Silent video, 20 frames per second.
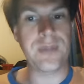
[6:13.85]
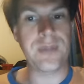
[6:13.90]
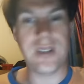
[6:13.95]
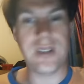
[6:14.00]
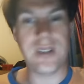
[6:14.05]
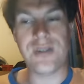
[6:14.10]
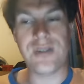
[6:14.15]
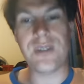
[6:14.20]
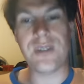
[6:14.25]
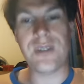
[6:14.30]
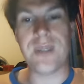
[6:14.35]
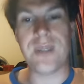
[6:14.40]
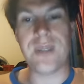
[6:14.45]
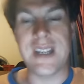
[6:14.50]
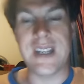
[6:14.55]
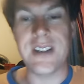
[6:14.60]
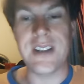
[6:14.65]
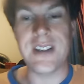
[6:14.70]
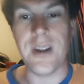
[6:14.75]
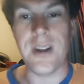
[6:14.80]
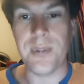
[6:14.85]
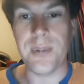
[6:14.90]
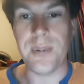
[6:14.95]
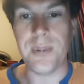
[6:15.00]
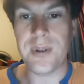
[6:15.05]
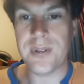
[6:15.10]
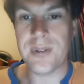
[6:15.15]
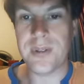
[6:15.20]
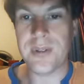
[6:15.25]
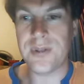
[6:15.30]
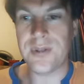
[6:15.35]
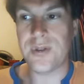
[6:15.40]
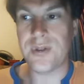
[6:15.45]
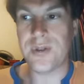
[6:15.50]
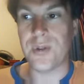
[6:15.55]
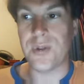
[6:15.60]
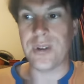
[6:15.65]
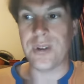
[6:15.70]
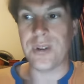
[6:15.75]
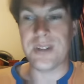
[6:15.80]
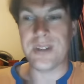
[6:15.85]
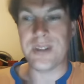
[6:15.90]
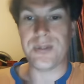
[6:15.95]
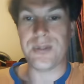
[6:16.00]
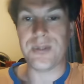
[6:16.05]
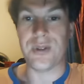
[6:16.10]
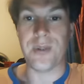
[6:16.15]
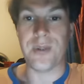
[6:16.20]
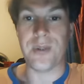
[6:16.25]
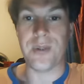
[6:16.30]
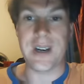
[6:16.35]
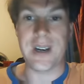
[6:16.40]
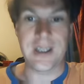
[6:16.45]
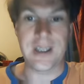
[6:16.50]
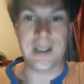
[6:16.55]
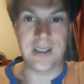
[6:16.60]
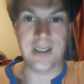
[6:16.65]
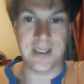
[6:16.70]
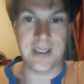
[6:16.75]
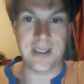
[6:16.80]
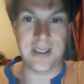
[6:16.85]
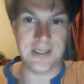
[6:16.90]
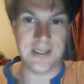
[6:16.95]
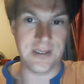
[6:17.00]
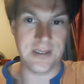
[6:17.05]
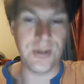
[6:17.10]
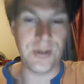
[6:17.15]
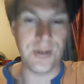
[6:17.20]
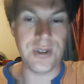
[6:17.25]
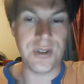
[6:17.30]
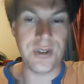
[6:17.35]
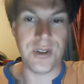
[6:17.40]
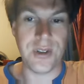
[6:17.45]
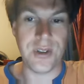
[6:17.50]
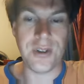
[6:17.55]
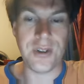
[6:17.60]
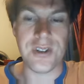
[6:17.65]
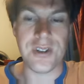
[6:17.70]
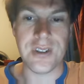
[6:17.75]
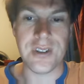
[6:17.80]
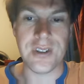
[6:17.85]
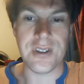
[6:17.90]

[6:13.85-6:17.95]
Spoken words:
then you simply heat it up to a temperature where it loses the oxygen.